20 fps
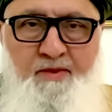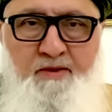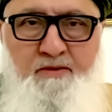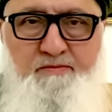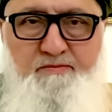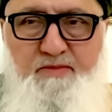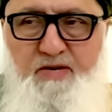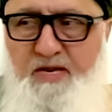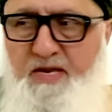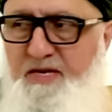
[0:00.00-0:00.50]

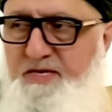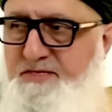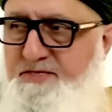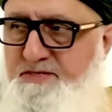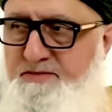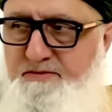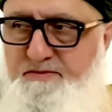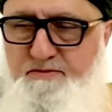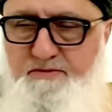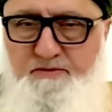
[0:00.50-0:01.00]
That he
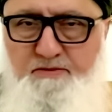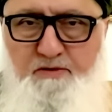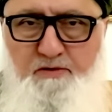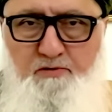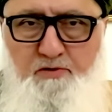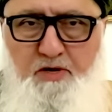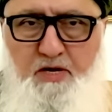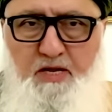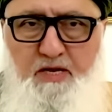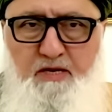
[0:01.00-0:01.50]
is,
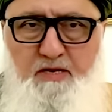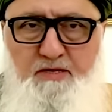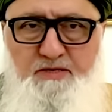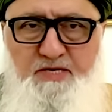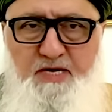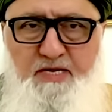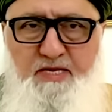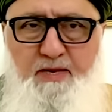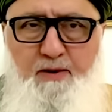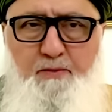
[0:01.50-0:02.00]
look at
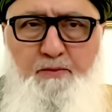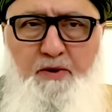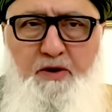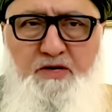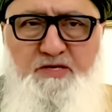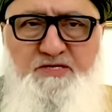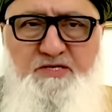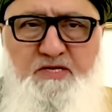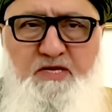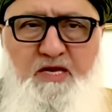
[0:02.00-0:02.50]
Sayyidina Abu
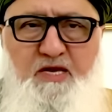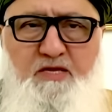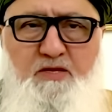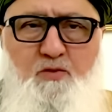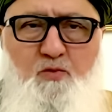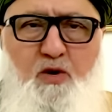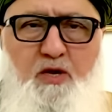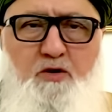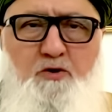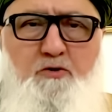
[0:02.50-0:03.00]
Bakr Siddiq, the
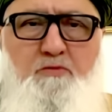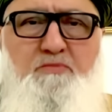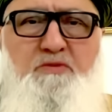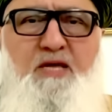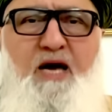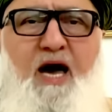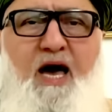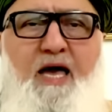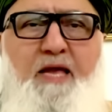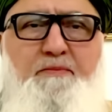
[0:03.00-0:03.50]
one whom
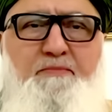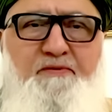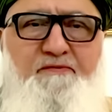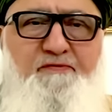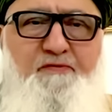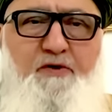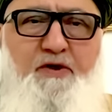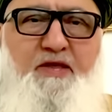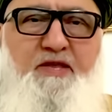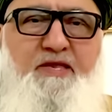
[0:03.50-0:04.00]
died
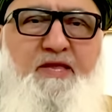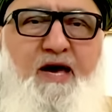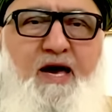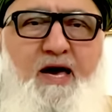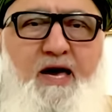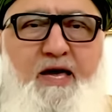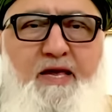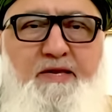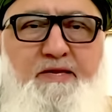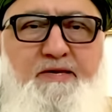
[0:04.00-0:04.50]
before he
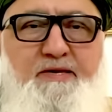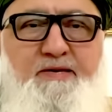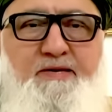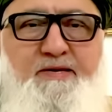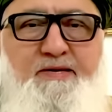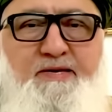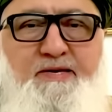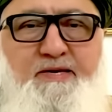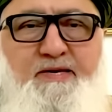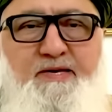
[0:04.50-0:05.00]
died.
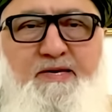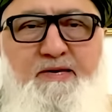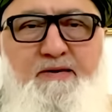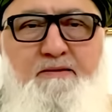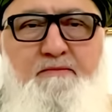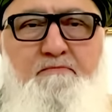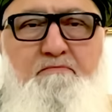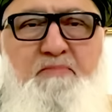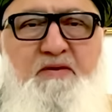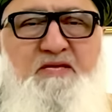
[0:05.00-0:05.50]

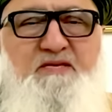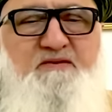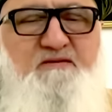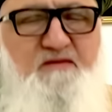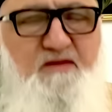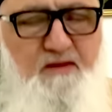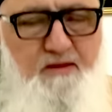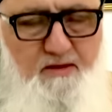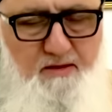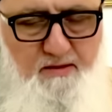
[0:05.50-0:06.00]
Means
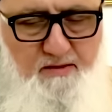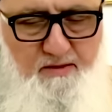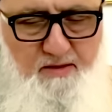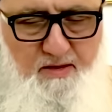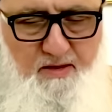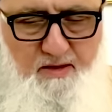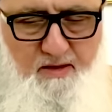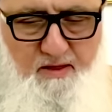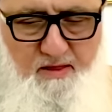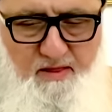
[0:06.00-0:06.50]
the,
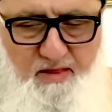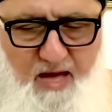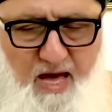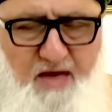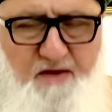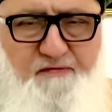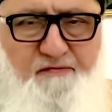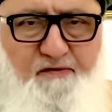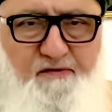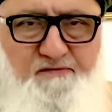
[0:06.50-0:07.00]
the
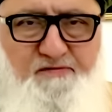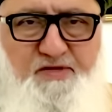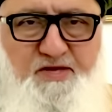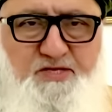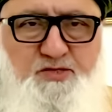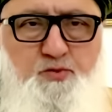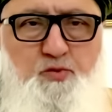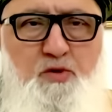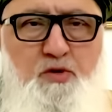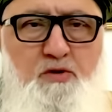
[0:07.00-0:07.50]
life of
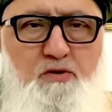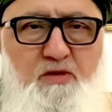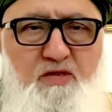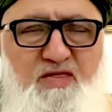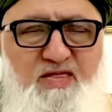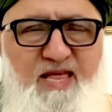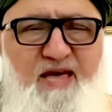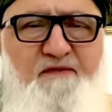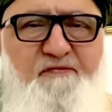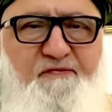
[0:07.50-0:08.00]
this world
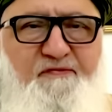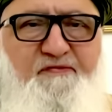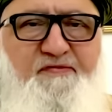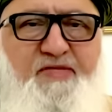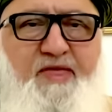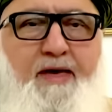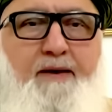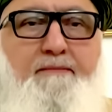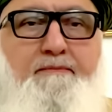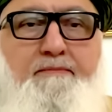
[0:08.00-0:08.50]
left
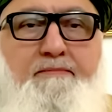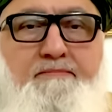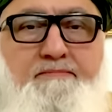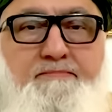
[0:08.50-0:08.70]
them